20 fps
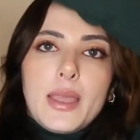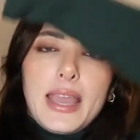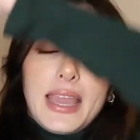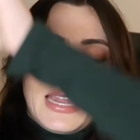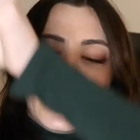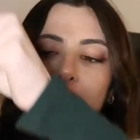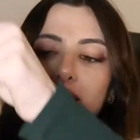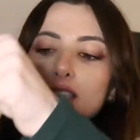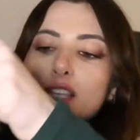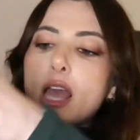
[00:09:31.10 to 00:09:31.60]

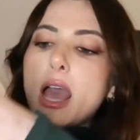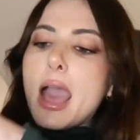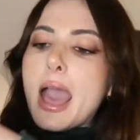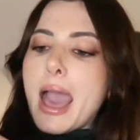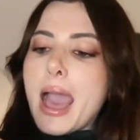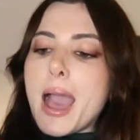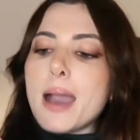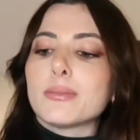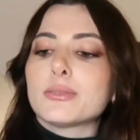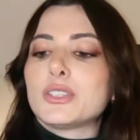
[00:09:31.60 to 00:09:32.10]
And it's
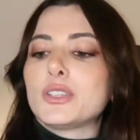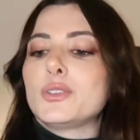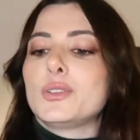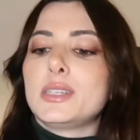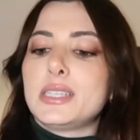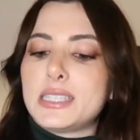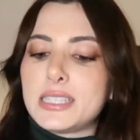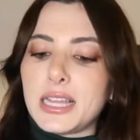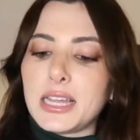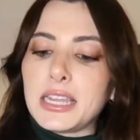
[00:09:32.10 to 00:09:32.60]

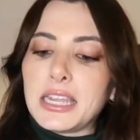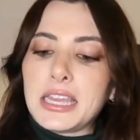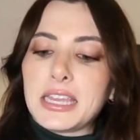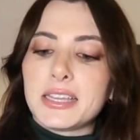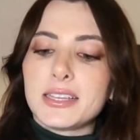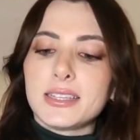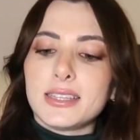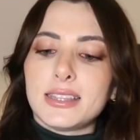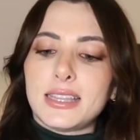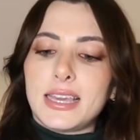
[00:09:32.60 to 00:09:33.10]
absolutely
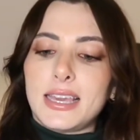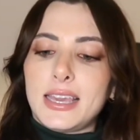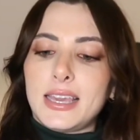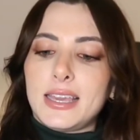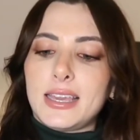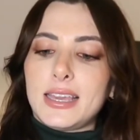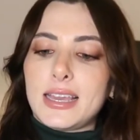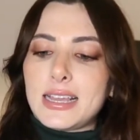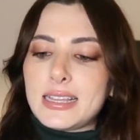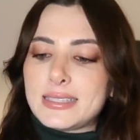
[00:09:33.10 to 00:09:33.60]
stunning.
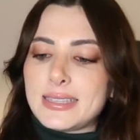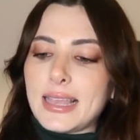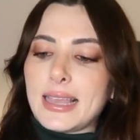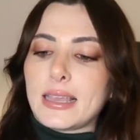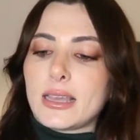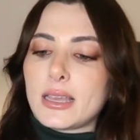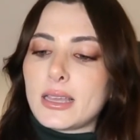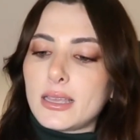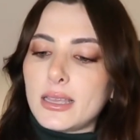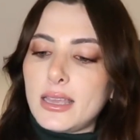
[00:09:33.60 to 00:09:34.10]
They, it's
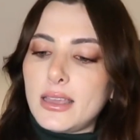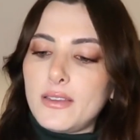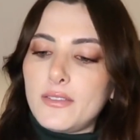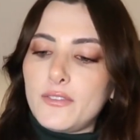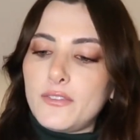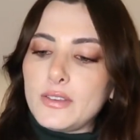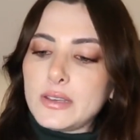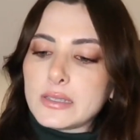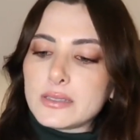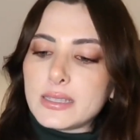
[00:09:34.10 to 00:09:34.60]
like,
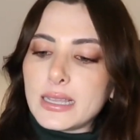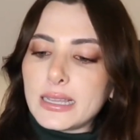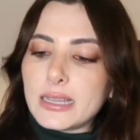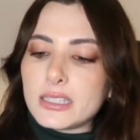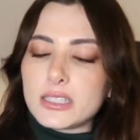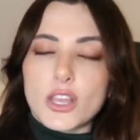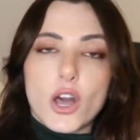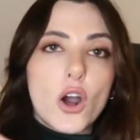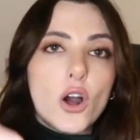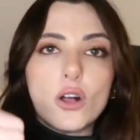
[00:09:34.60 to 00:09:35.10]
it feels like
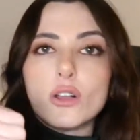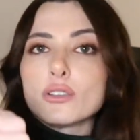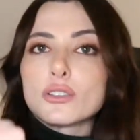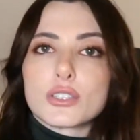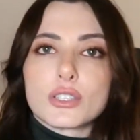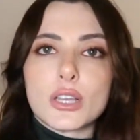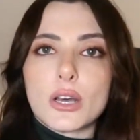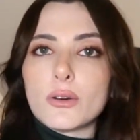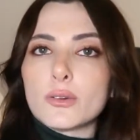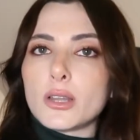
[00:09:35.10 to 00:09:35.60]
it's all
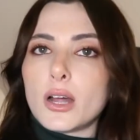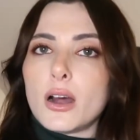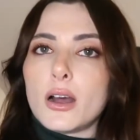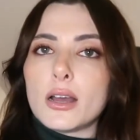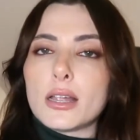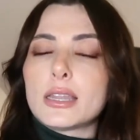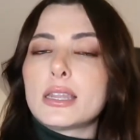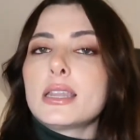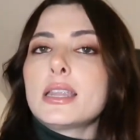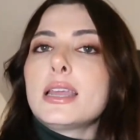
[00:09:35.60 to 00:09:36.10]
sewn
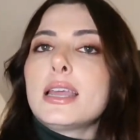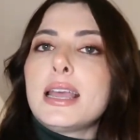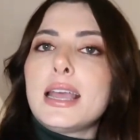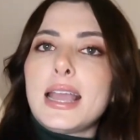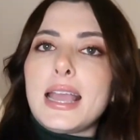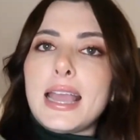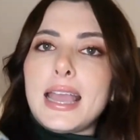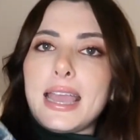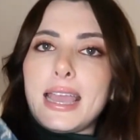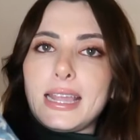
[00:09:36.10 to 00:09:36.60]
on
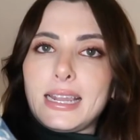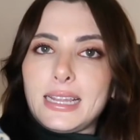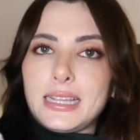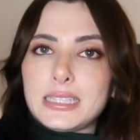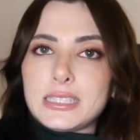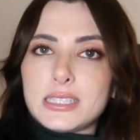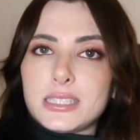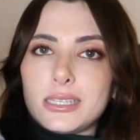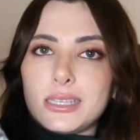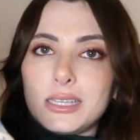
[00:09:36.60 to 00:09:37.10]
and
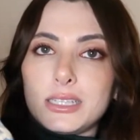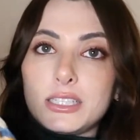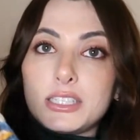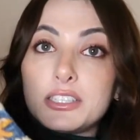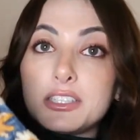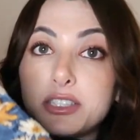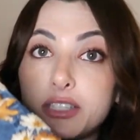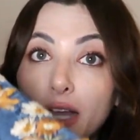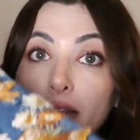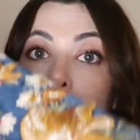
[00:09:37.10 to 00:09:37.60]
it's
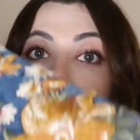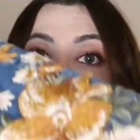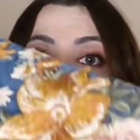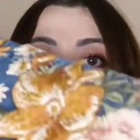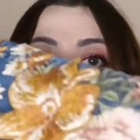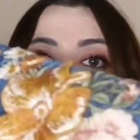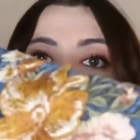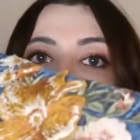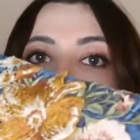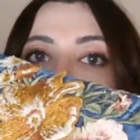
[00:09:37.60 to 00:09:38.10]

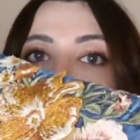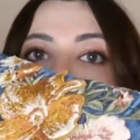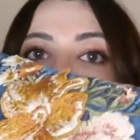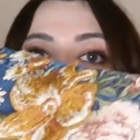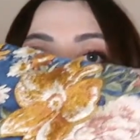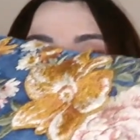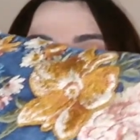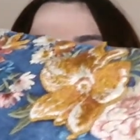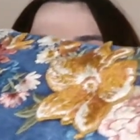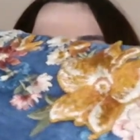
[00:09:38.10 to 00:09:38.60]
stunning. It goes
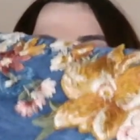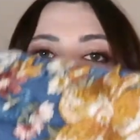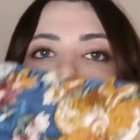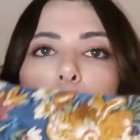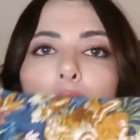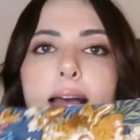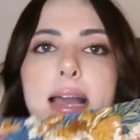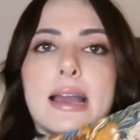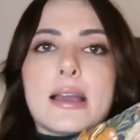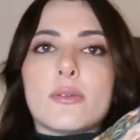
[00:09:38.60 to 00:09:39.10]
all the way down
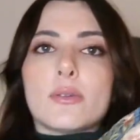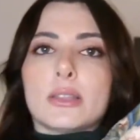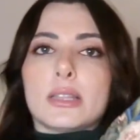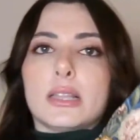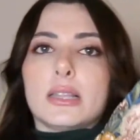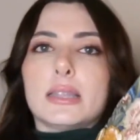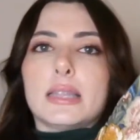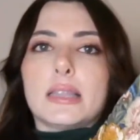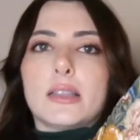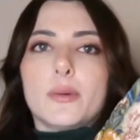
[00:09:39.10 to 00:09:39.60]
the leg with
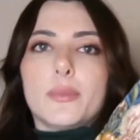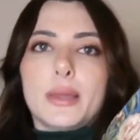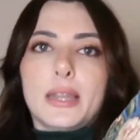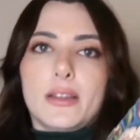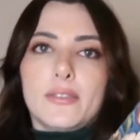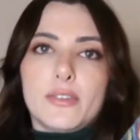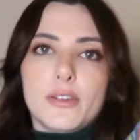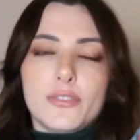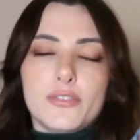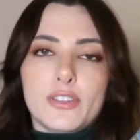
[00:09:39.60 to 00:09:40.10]
a little bit
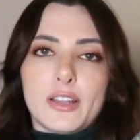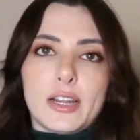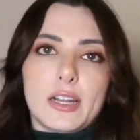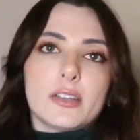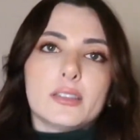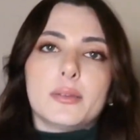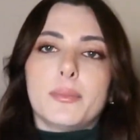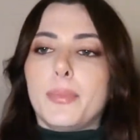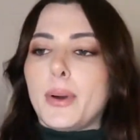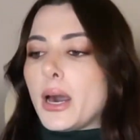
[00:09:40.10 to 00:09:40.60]
of a flare
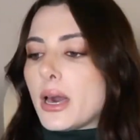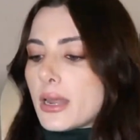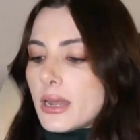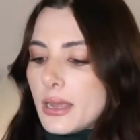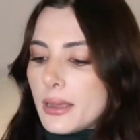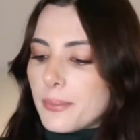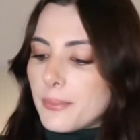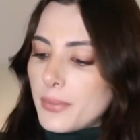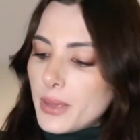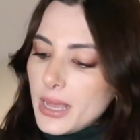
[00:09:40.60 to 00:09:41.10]
on the
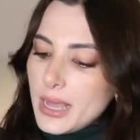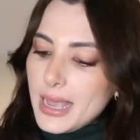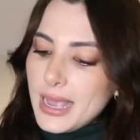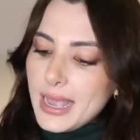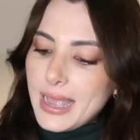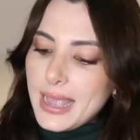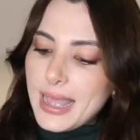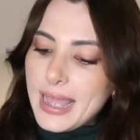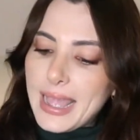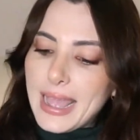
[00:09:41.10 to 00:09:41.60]
bottom
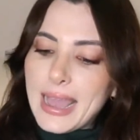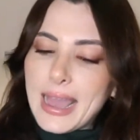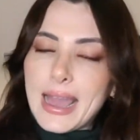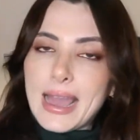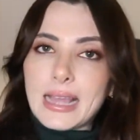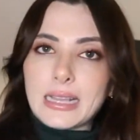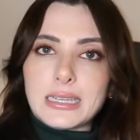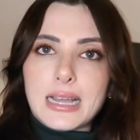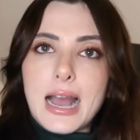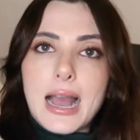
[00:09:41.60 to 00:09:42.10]

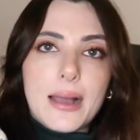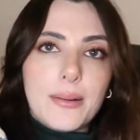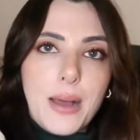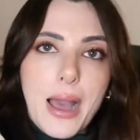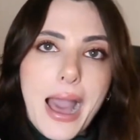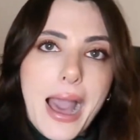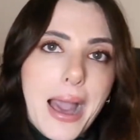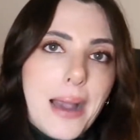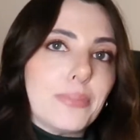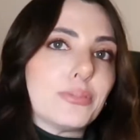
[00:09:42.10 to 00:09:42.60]
and
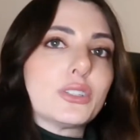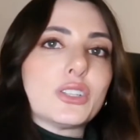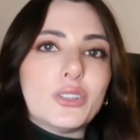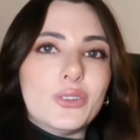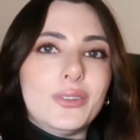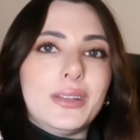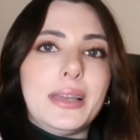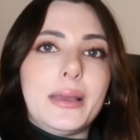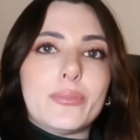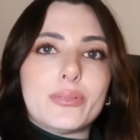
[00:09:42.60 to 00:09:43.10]
I'm
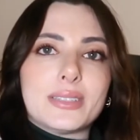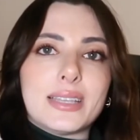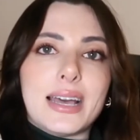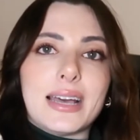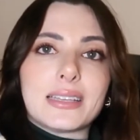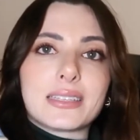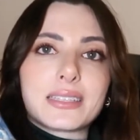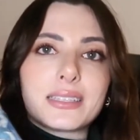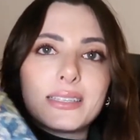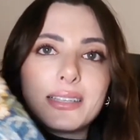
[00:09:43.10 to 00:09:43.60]
absolutely
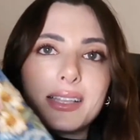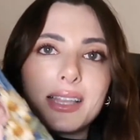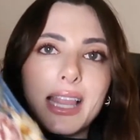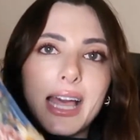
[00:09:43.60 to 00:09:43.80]
obsessed.